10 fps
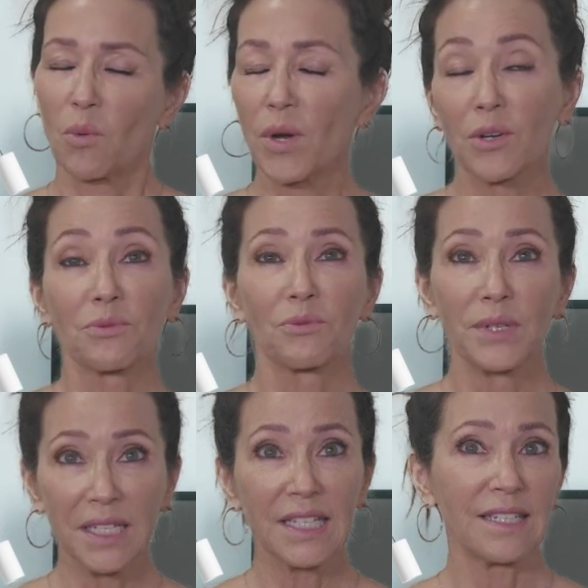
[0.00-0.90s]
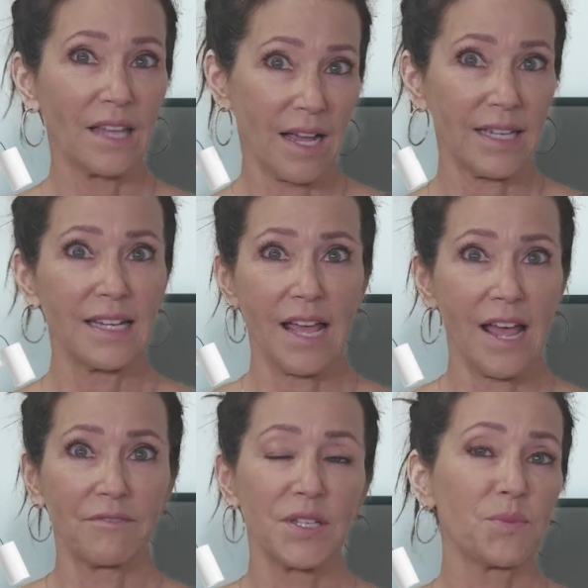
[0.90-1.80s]
We're really lucky to
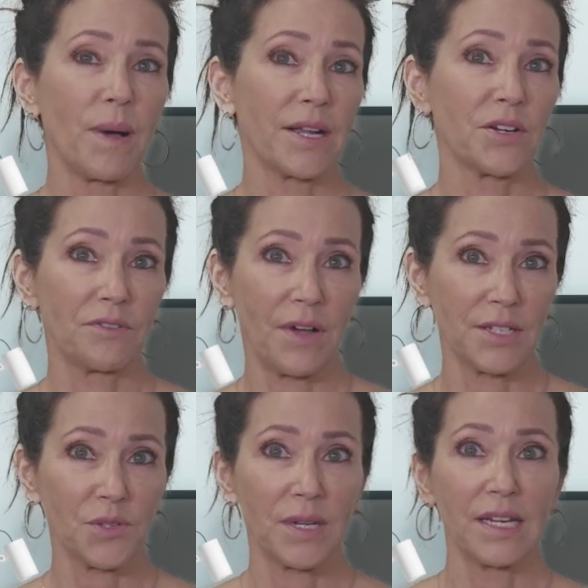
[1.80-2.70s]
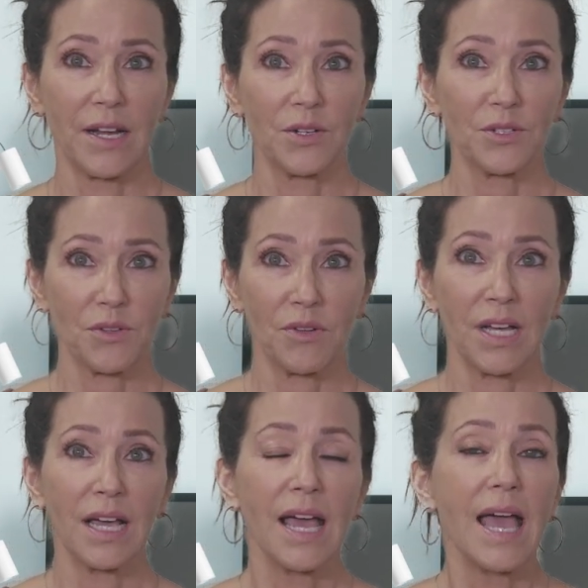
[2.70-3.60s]
have this Buyer Advisory in
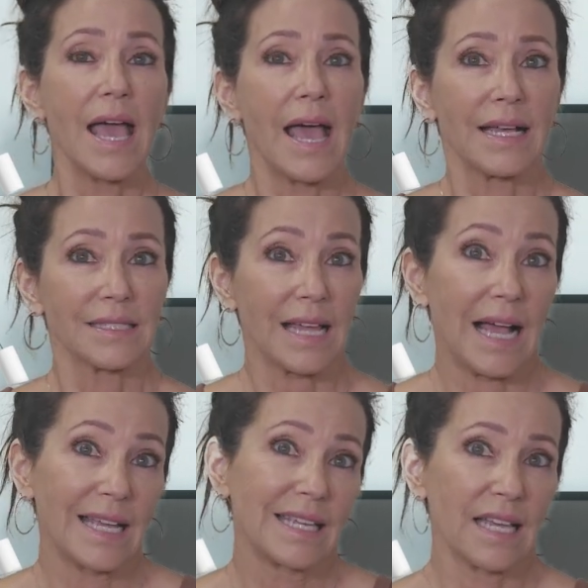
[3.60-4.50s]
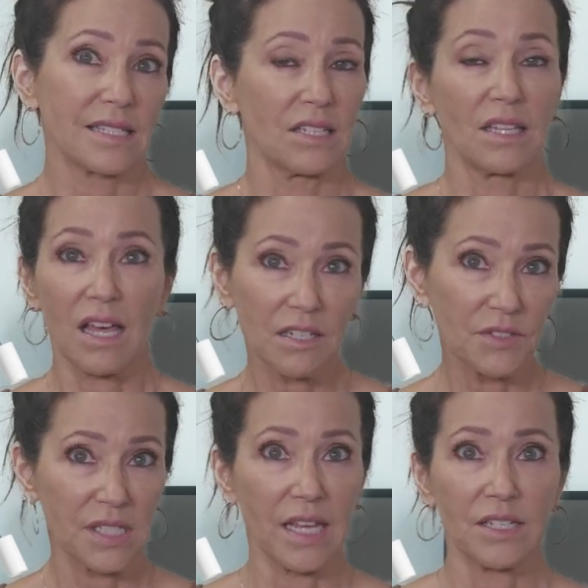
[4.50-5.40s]
Arizona, as I guess a lot of
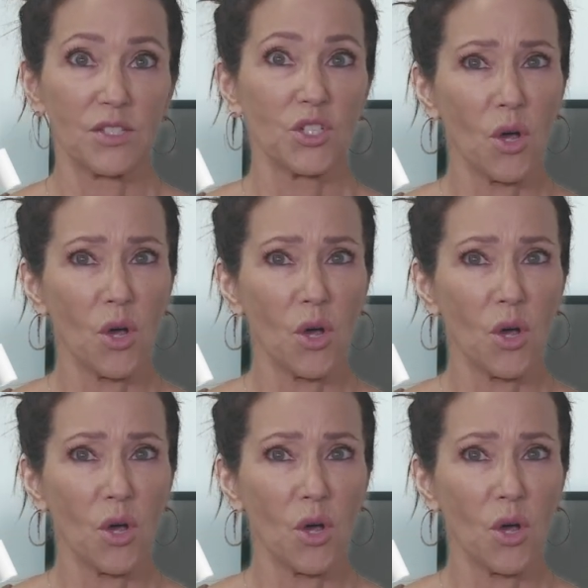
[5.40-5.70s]
states